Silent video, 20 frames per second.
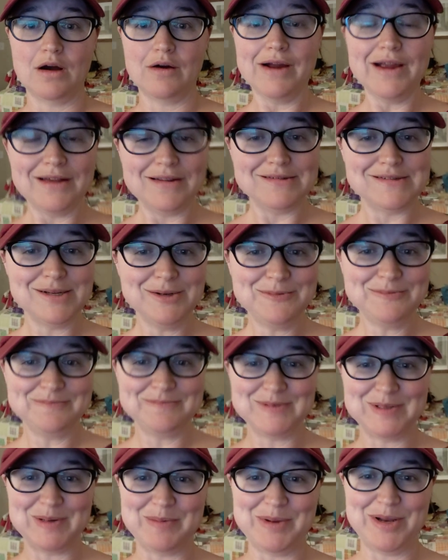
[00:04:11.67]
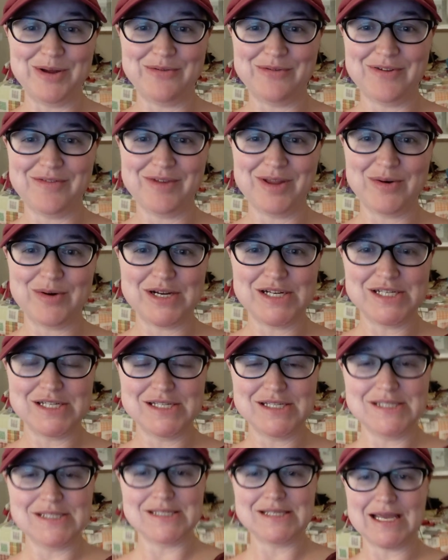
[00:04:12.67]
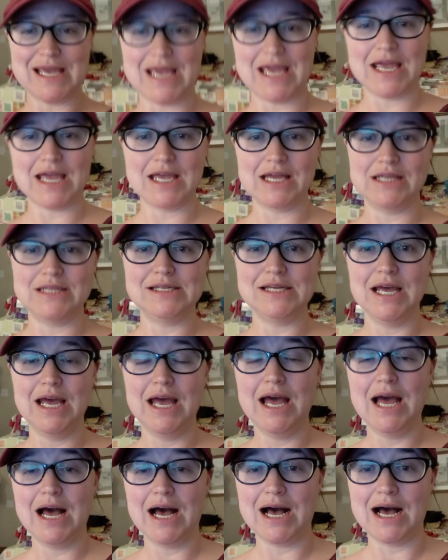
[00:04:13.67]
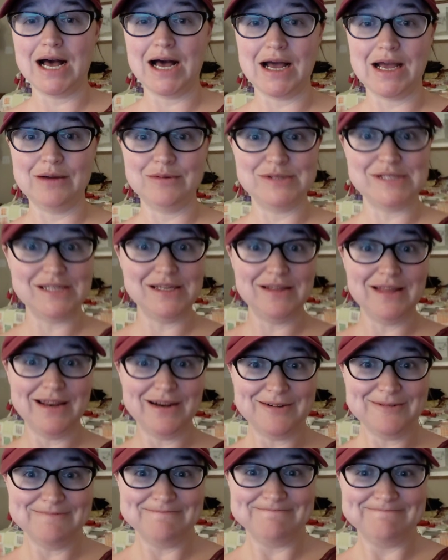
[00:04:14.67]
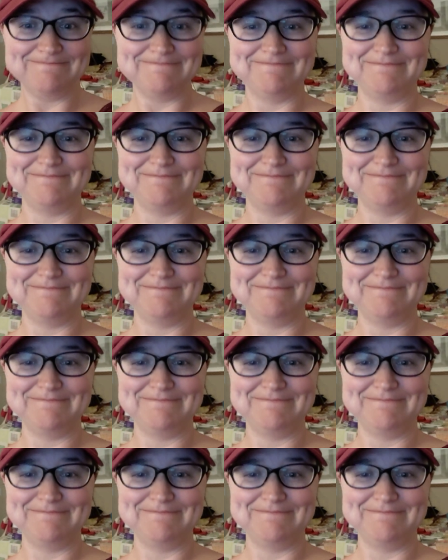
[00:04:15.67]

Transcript: All right, so let me know if you have any questions, and I will see you later.